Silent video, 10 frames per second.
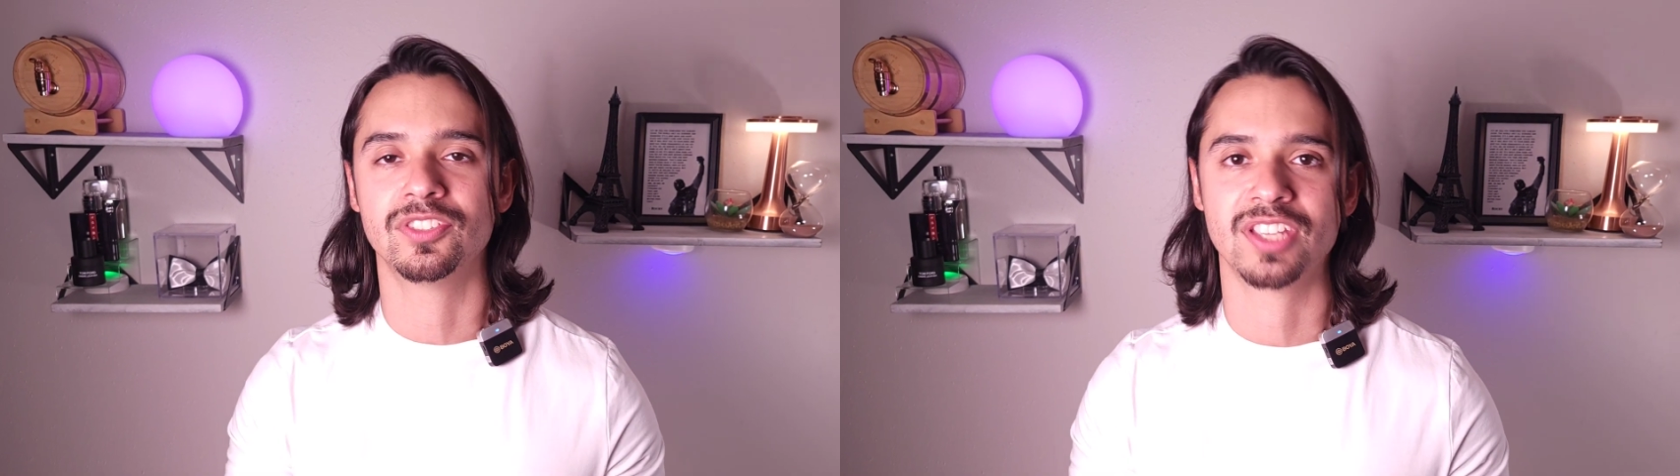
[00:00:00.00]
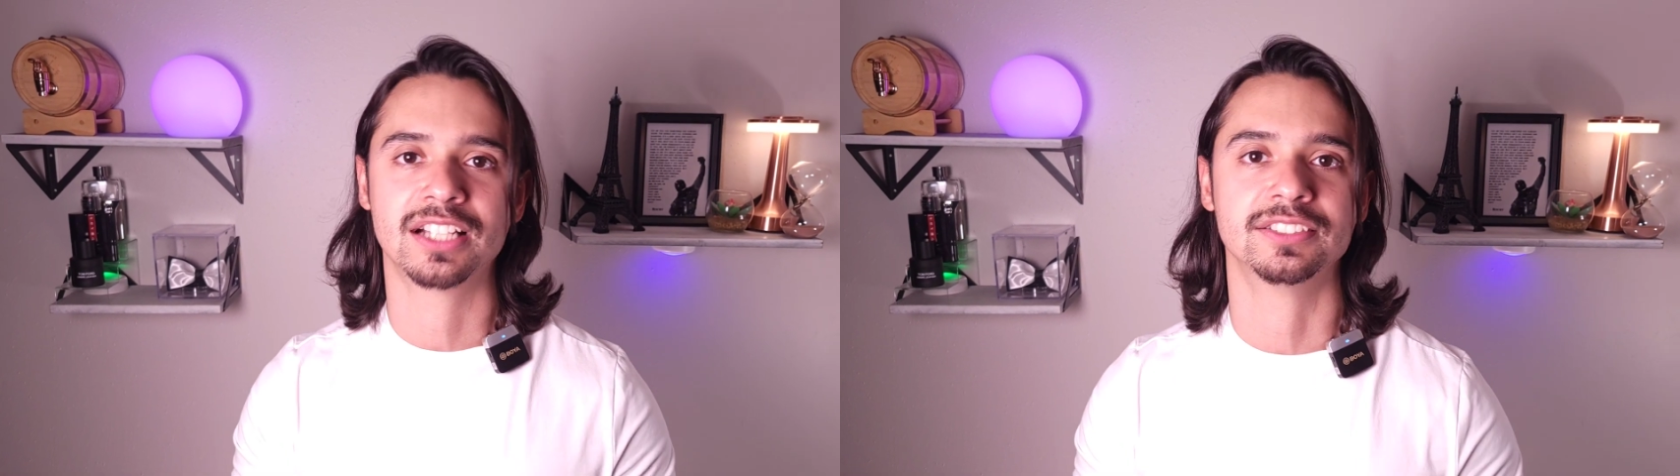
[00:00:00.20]

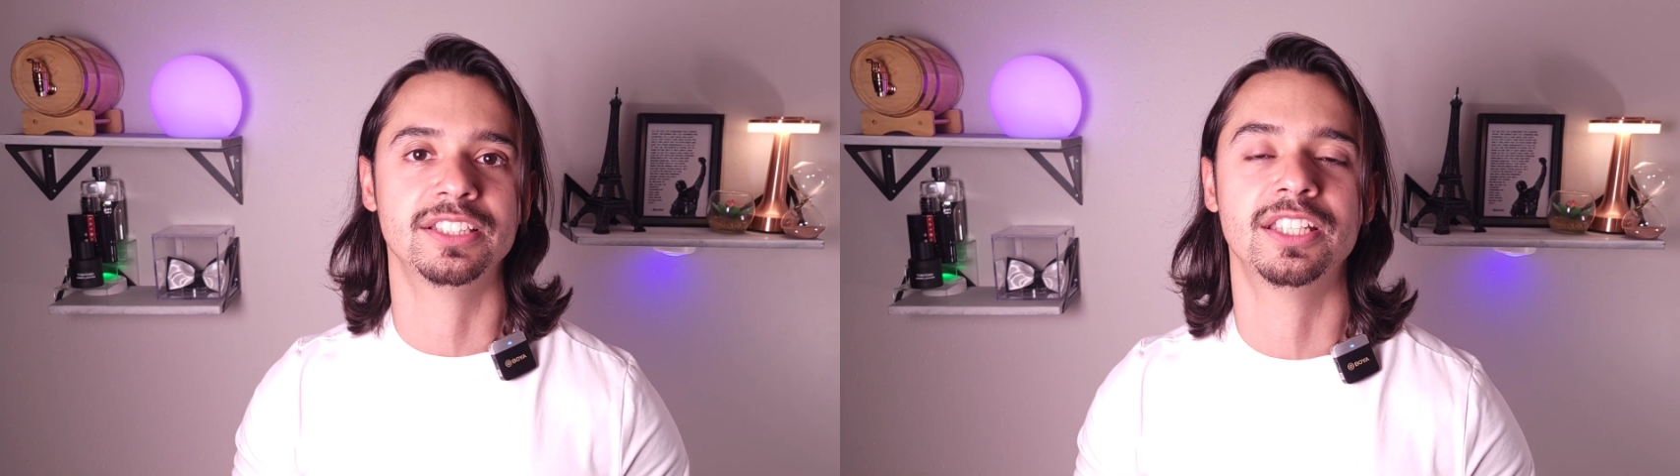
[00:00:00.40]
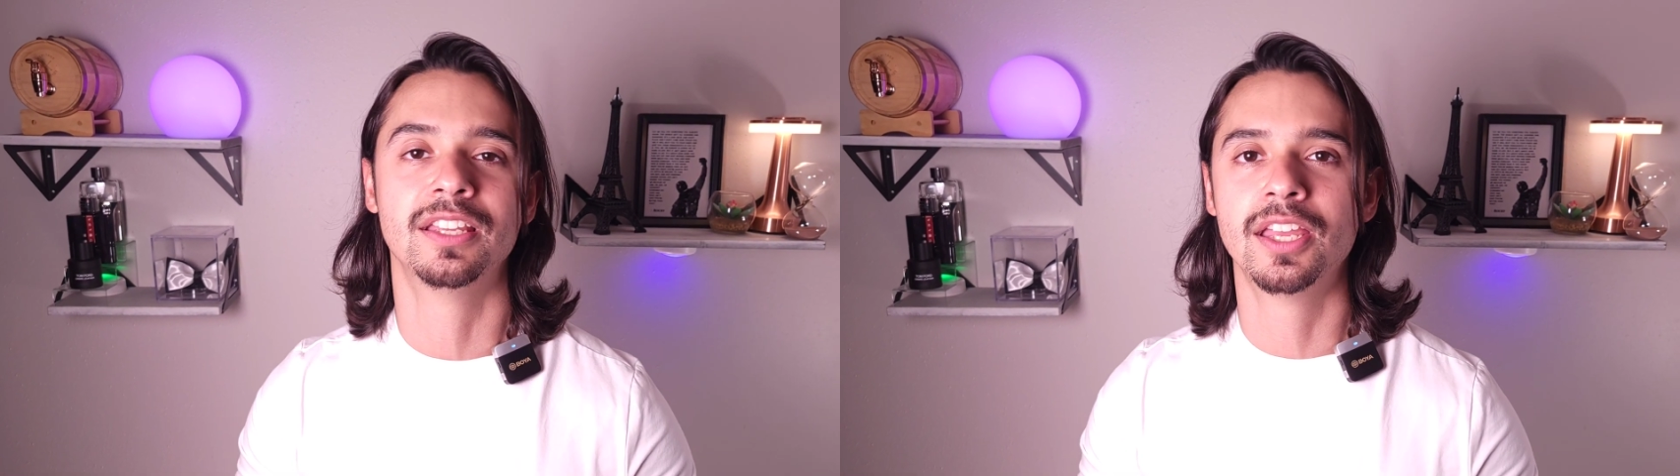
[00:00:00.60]

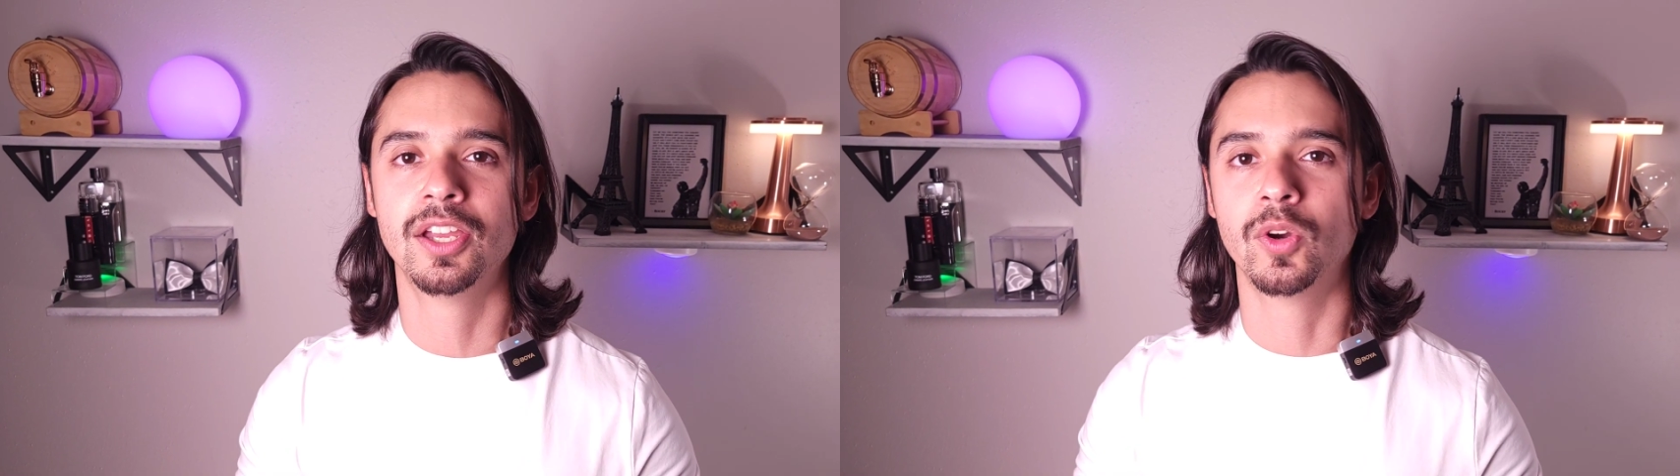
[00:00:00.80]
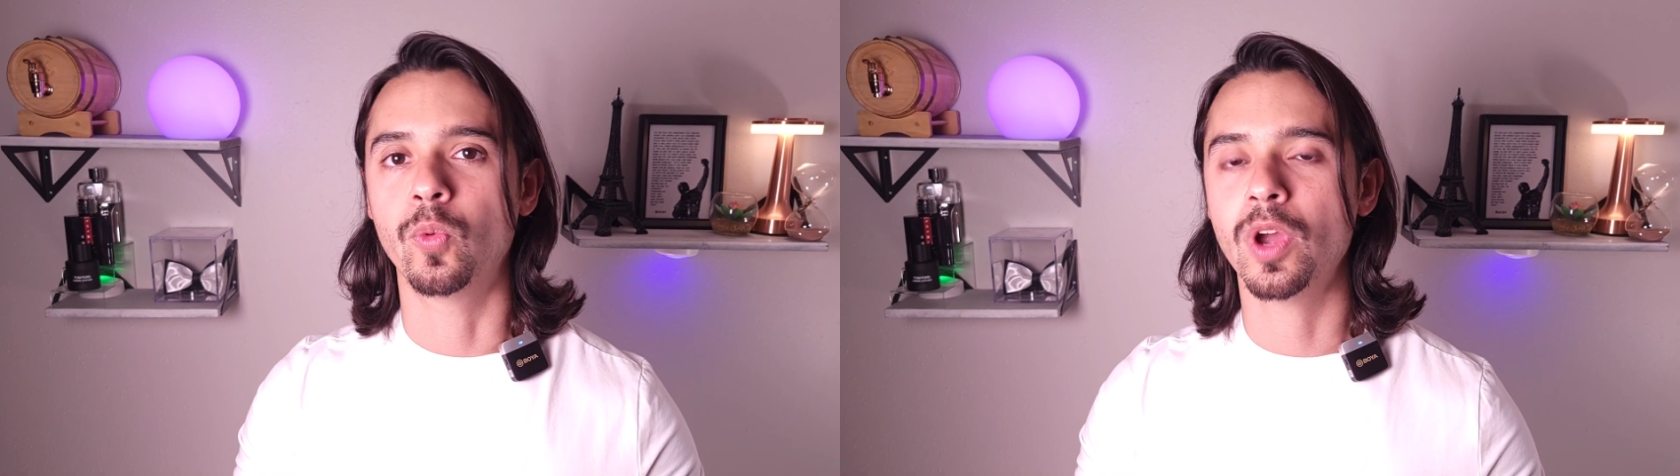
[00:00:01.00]
exactly
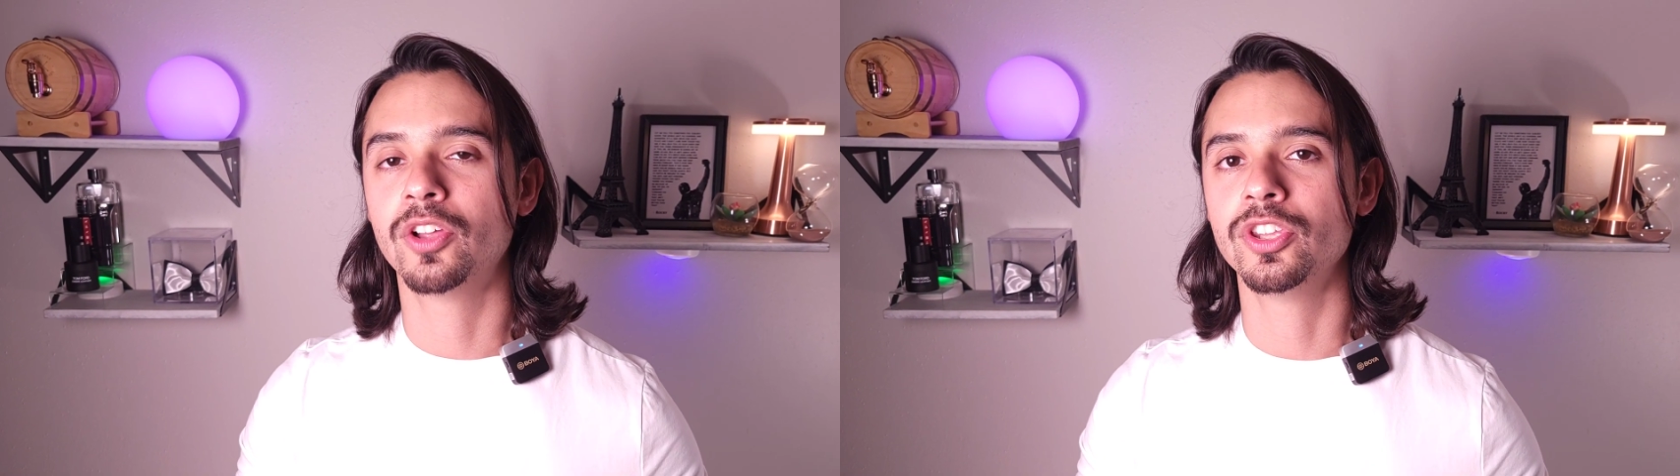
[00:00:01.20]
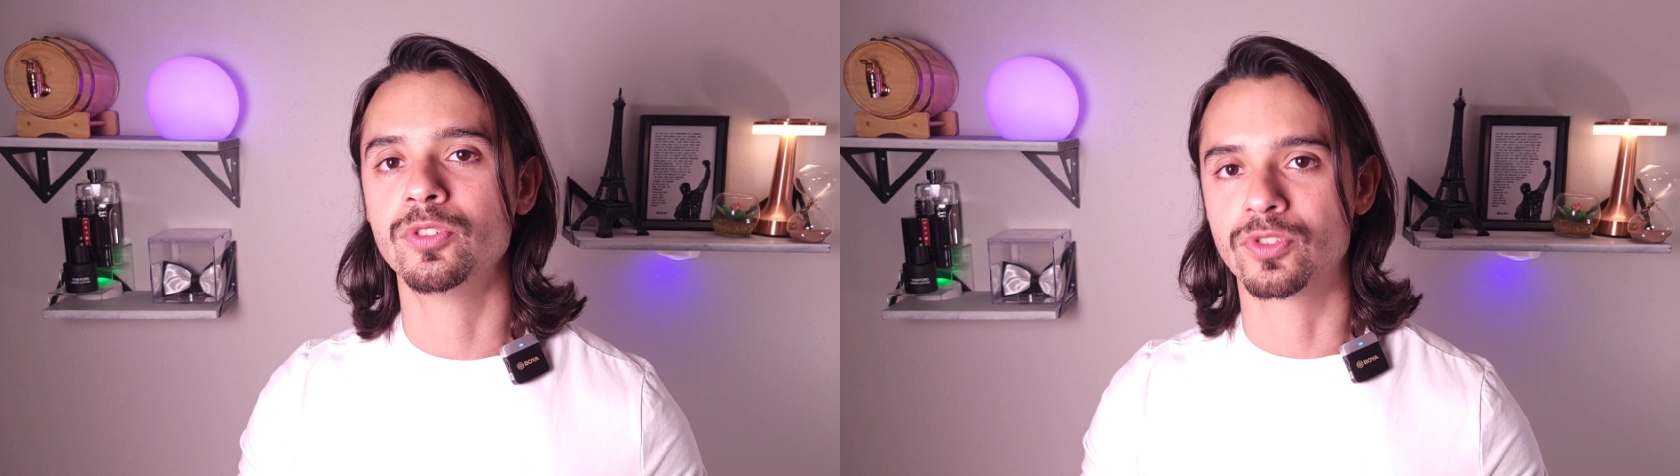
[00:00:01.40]

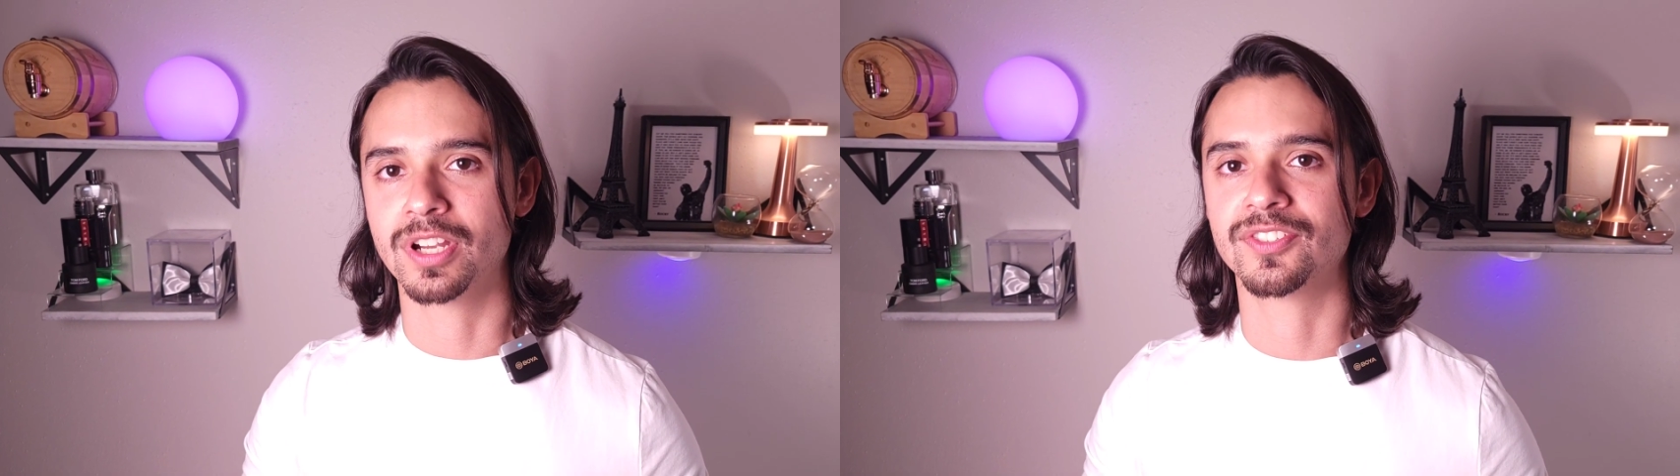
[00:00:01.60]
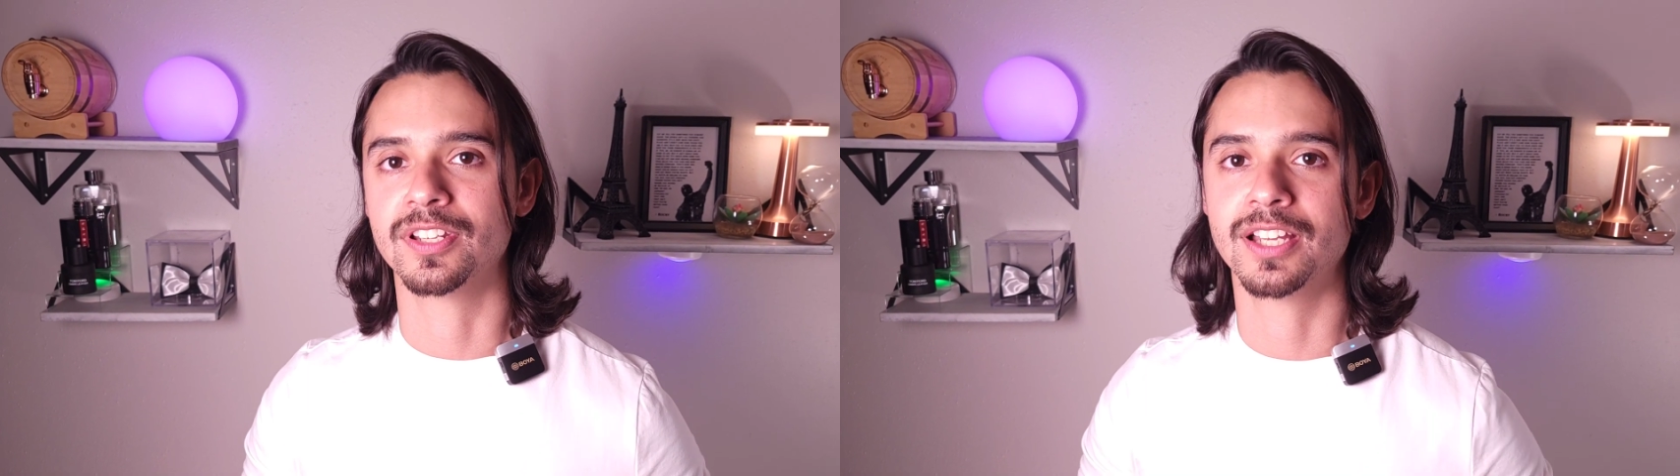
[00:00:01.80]
well you
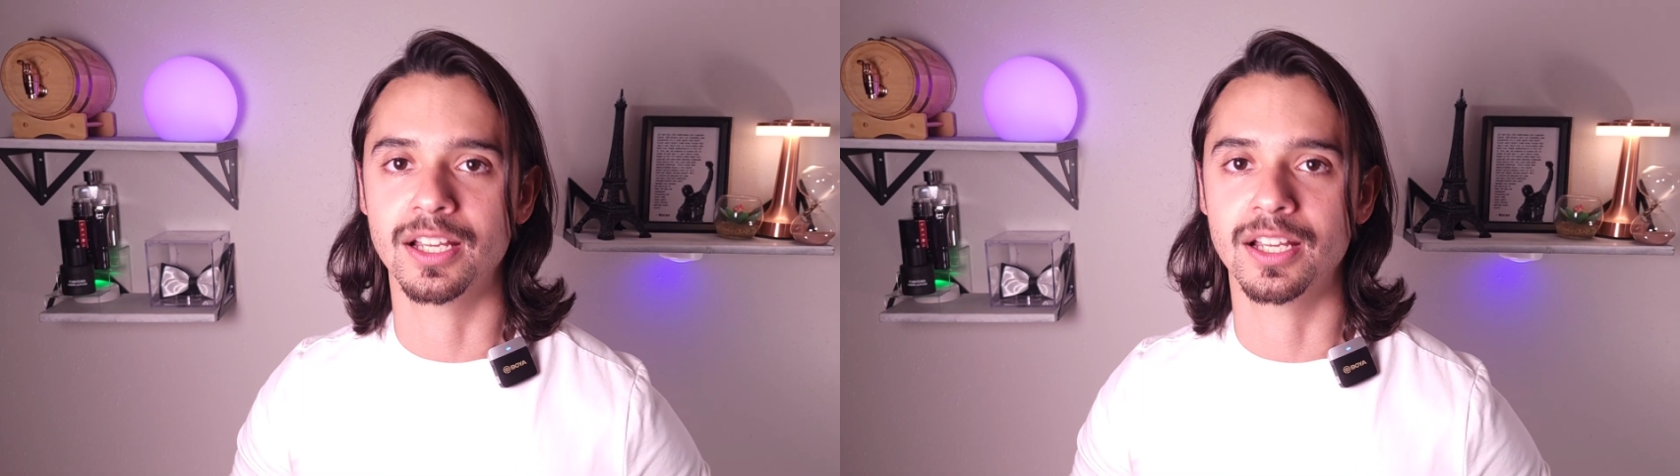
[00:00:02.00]
dress it